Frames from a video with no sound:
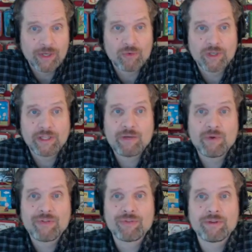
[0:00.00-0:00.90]
but really
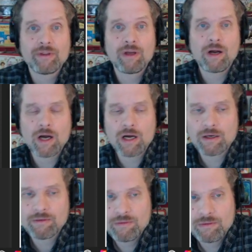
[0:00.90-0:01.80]
with our